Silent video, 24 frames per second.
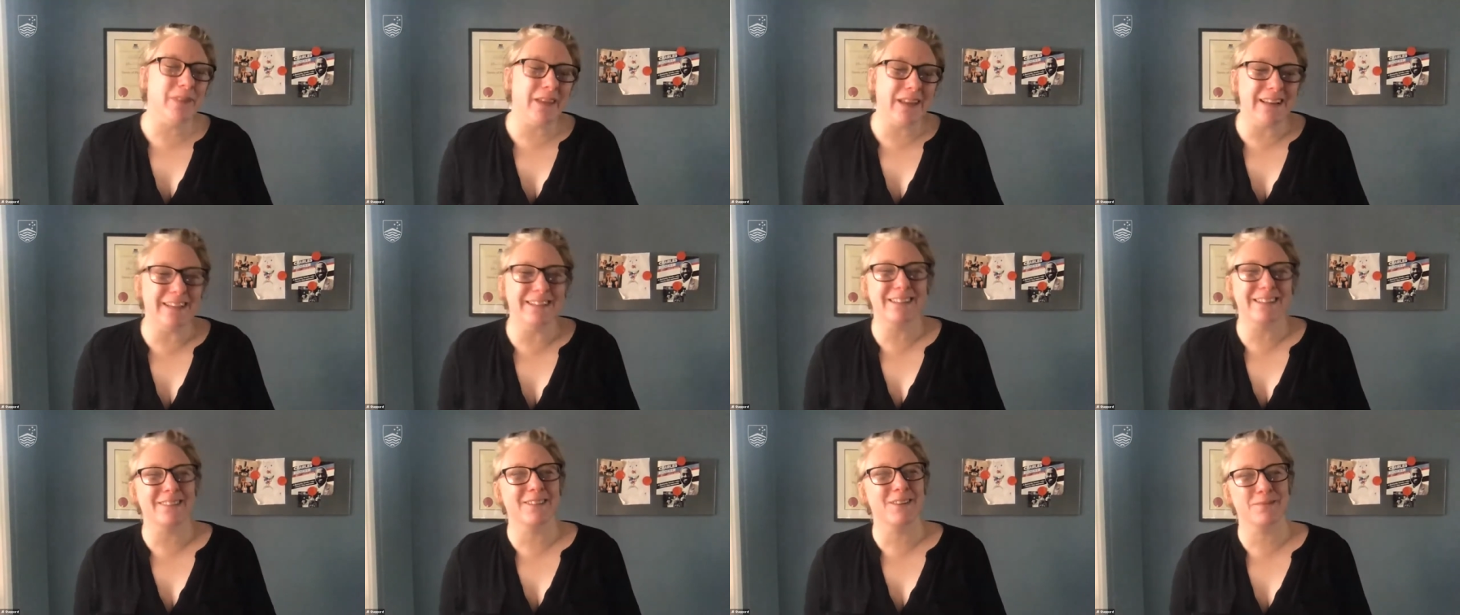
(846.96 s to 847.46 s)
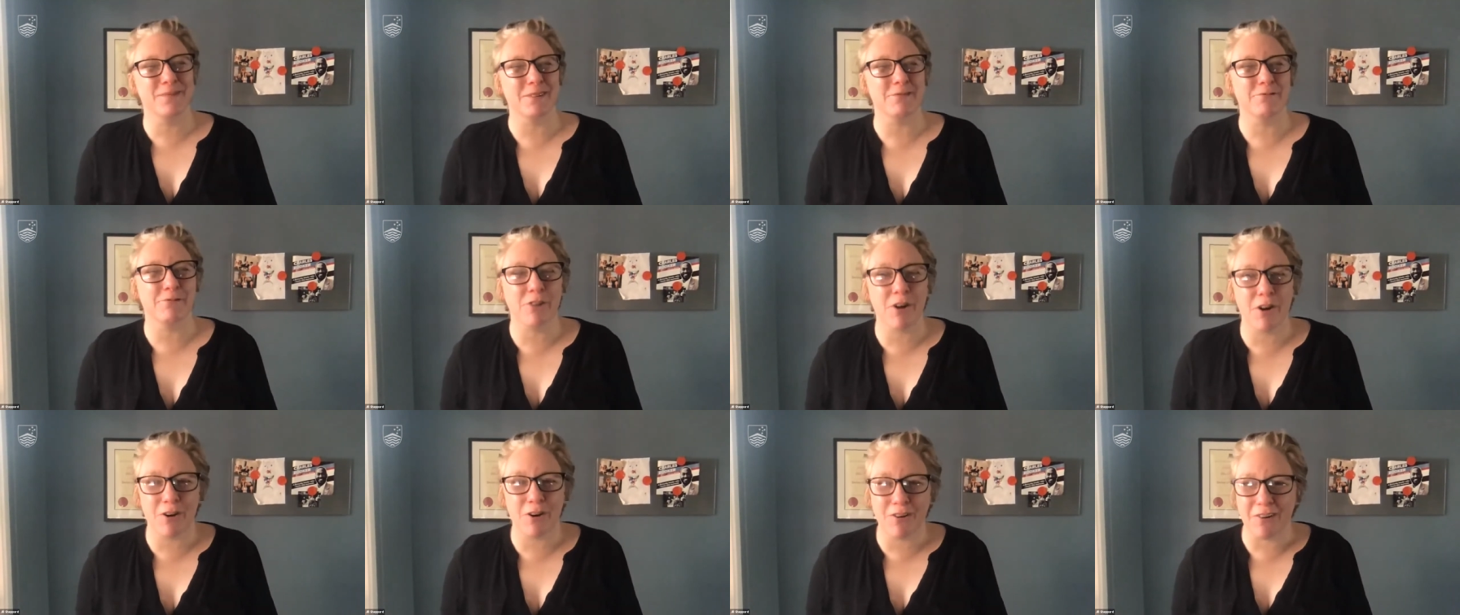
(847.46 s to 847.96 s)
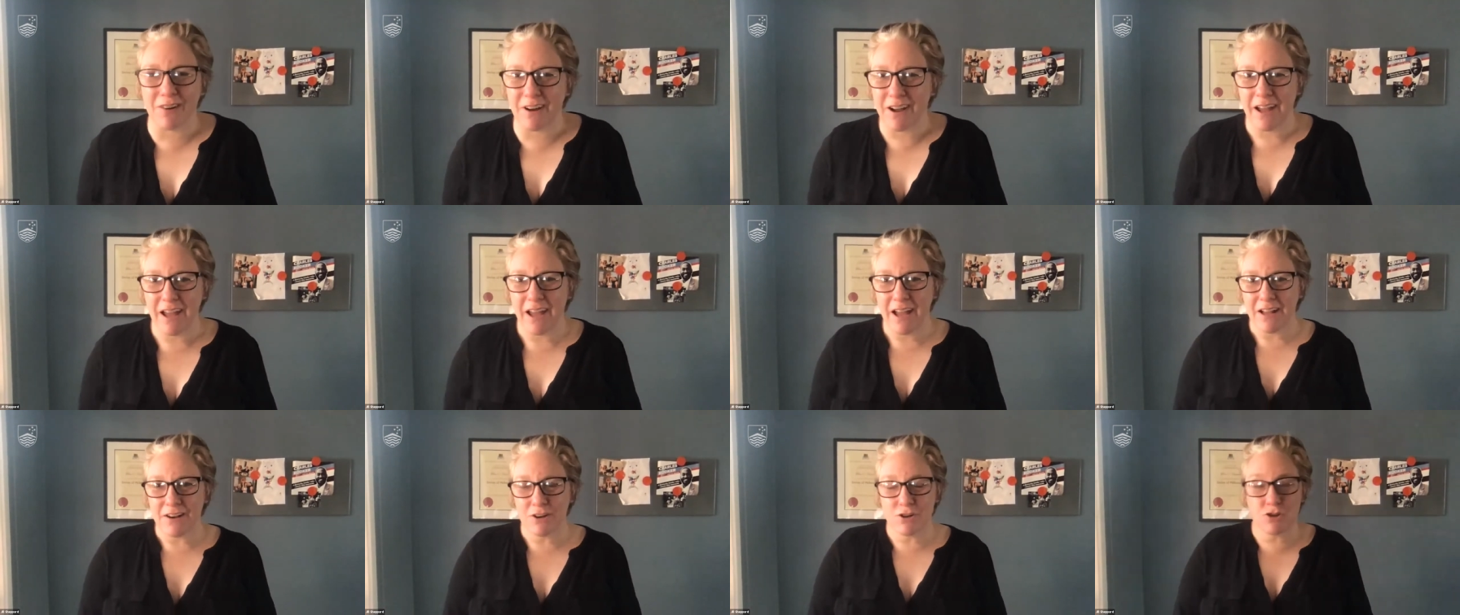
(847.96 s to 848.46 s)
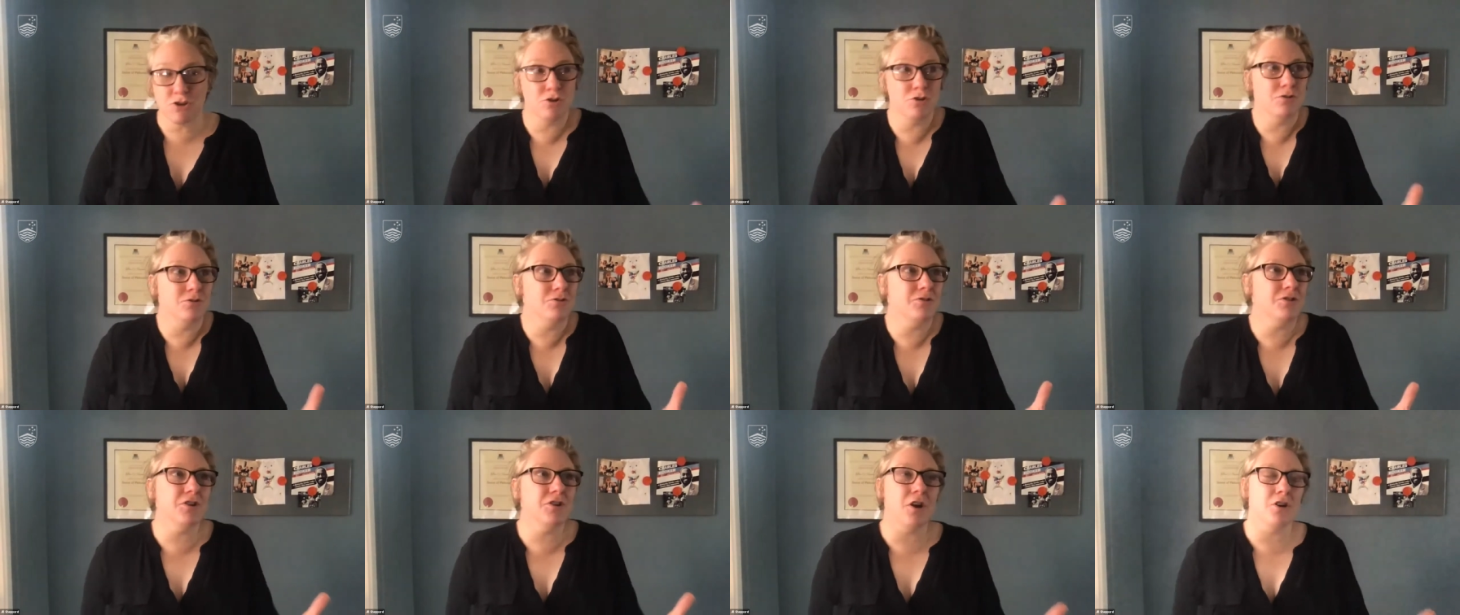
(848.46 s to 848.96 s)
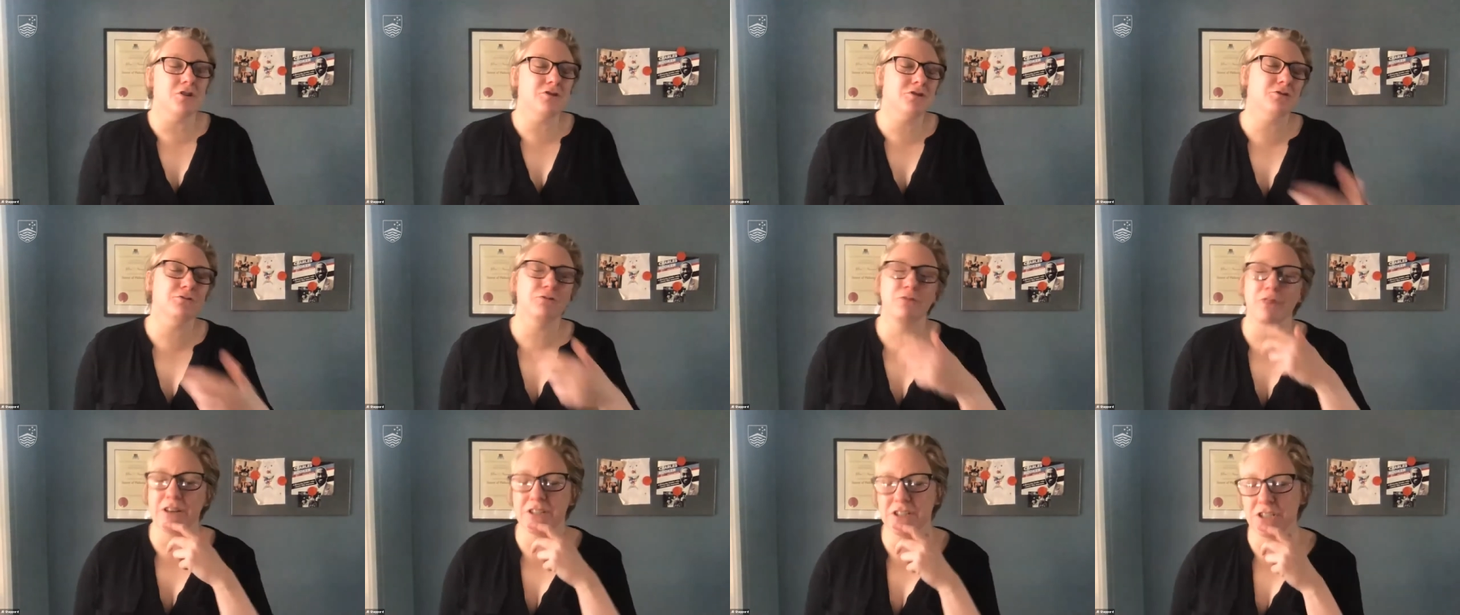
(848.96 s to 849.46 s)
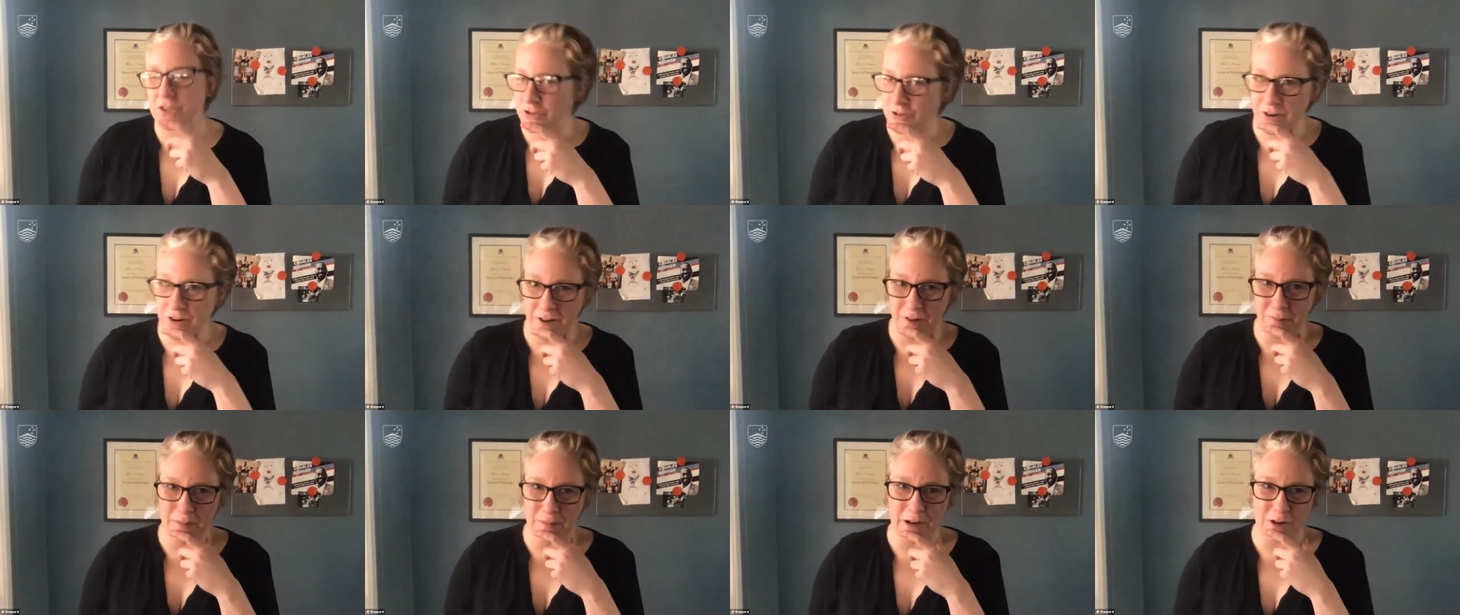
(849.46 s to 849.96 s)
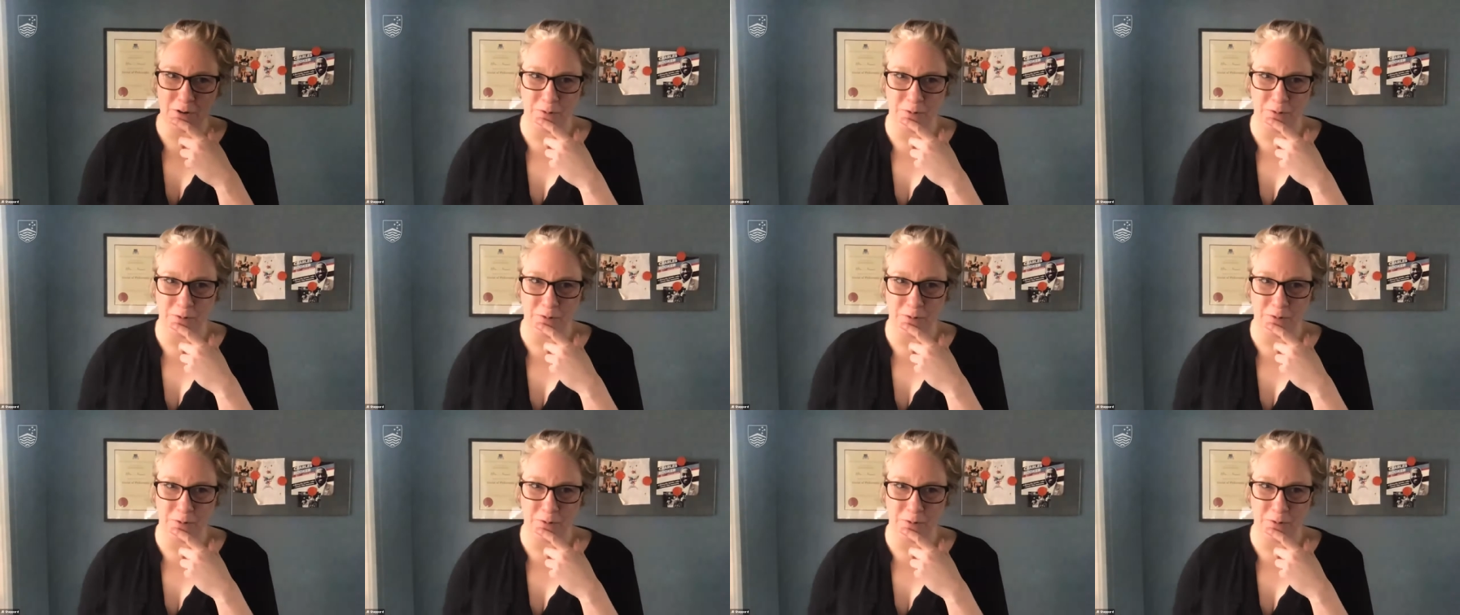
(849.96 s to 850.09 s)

that is a little bit wrong to you know to russia trying to meddle